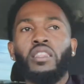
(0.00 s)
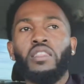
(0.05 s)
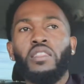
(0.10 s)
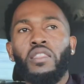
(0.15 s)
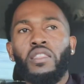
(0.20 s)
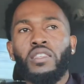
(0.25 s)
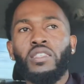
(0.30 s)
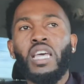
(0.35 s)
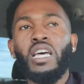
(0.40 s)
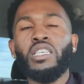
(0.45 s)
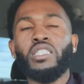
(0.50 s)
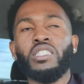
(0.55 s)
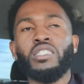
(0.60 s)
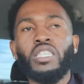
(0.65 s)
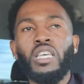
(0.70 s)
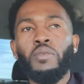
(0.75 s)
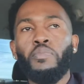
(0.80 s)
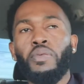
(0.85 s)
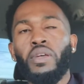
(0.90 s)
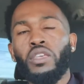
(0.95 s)
Since
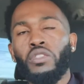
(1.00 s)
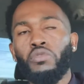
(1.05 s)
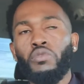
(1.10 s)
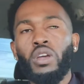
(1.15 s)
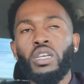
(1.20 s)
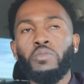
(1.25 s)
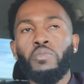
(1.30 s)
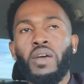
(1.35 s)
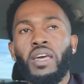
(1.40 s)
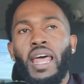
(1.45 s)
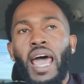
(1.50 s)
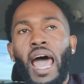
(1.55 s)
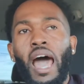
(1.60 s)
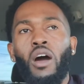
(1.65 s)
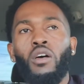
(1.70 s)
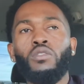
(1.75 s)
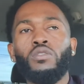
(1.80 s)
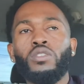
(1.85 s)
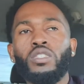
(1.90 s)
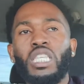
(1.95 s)
CP3's been
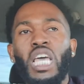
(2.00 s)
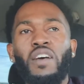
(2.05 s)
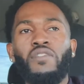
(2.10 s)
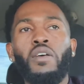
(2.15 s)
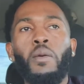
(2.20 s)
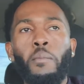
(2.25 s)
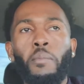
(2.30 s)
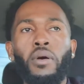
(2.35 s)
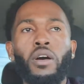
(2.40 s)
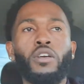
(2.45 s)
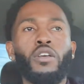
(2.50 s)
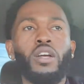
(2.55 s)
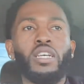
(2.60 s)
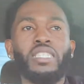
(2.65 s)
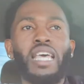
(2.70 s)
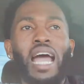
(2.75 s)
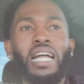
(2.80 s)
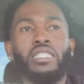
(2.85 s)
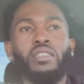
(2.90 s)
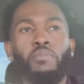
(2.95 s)
out, Devin Booker has
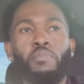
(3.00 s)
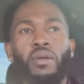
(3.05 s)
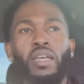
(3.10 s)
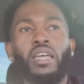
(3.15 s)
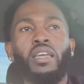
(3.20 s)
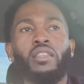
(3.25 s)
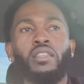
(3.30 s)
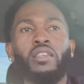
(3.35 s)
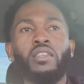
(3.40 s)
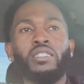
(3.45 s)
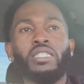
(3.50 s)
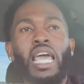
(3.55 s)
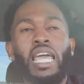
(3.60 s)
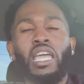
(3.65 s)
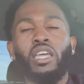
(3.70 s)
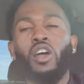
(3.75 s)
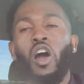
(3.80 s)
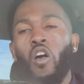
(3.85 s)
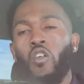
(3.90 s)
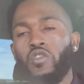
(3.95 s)
had to been
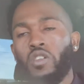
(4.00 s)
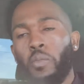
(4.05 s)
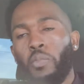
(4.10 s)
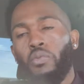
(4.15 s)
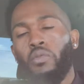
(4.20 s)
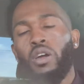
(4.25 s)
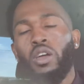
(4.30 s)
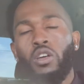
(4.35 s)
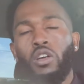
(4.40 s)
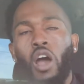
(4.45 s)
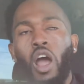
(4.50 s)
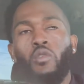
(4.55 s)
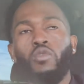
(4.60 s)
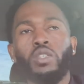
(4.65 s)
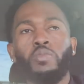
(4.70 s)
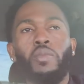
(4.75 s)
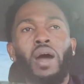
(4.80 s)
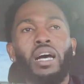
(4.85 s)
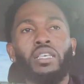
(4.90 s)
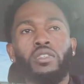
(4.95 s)
taking over the point guard
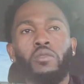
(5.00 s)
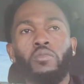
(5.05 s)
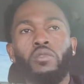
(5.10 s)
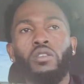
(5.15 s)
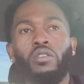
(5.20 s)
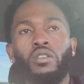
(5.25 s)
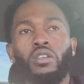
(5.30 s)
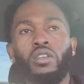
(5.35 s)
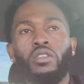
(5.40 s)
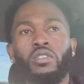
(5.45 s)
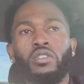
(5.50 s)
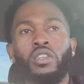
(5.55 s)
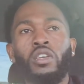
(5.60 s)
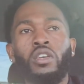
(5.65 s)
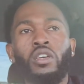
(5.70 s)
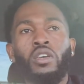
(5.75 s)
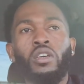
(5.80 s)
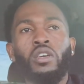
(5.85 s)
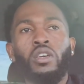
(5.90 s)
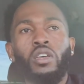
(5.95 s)
responsibilities.
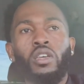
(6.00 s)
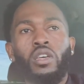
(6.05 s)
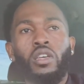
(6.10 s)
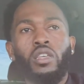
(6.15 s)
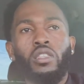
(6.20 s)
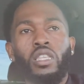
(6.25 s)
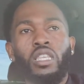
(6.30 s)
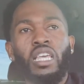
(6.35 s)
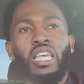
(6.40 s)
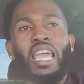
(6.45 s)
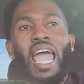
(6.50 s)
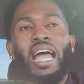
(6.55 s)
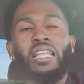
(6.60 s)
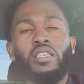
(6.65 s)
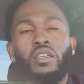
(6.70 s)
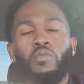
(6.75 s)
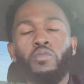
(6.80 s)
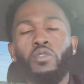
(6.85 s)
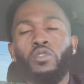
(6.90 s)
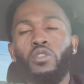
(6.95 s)
He had
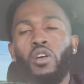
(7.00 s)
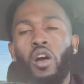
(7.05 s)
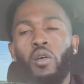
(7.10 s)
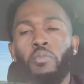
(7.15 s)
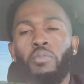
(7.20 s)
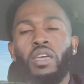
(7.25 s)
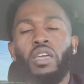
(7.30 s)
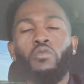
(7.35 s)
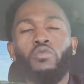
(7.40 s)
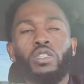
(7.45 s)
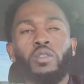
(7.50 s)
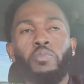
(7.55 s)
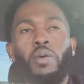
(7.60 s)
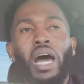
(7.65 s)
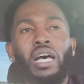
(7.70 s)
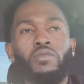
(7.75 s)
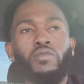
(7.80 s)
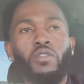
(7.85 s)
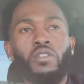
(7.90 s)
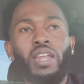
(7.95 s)
to, be
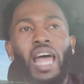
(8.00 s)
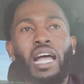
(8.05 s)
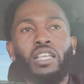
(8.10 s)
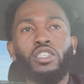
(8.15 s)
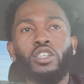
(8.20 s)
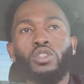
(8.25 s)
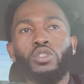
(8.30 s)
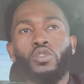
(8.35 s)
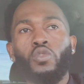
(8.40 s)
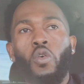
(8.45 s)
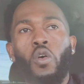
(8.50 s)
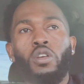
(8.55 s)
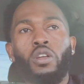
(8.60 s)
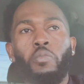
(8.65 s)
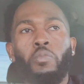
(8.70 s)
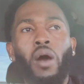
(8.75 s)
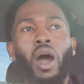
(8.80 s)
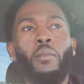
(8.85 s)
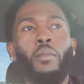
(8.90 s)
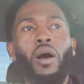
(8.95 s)
responsible not just scoring the
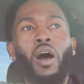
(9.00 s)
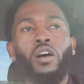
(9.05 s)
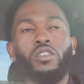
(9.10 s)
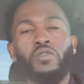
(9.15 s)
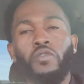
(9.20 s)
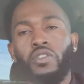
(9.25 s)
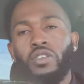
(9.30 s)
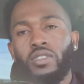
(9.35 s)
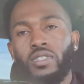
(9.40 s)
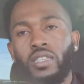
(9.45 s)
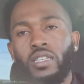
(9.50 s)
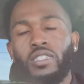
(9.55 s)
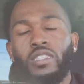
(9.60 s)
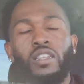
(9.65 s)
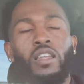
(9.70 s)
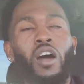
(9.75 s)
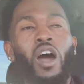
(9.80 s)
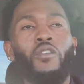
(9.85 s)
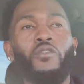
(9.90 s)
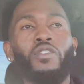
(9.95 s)
ball, but also facilitating
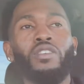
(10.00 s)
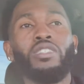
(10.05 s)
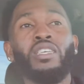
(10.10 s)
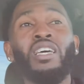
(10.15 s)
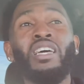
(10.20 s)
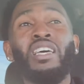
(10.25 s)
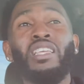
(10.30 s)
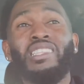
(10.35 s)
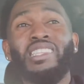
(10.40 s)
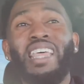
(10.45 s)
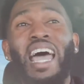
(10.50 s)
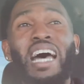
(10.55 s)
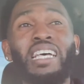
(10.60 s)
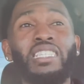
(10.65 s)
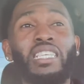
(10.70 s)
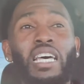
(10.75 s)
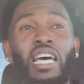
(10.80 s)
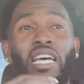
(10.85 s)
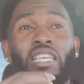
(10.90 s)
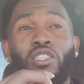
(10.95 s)
the offense. That's
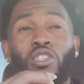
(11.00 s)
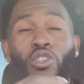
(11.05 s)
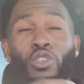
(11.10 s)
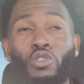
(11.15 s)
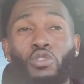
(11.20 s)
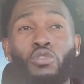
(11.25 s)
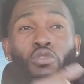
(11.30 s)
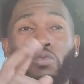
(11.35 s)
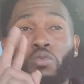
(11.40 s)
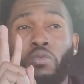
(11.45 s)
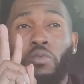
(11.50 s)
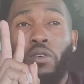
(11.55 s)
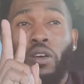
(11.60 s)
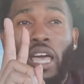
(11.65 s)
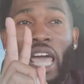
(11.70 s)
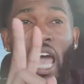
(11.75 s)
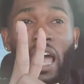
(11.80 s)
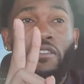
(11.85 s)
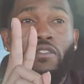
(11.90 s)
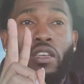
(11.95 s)
two
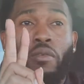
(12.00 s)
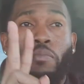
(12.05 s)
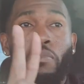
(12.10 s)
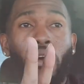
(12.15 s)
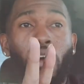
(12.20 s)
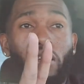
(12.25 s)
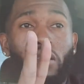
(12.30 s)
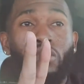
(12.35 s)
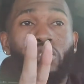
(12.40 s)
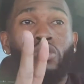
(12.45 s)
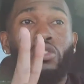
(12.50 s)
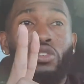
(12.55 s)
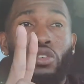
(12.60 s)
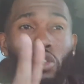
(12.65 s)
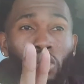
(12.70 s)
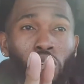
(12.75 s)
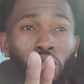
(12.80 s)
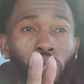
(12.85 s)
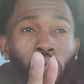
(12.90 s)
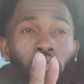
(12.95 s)
heavy burdens to
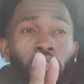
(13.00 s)
do.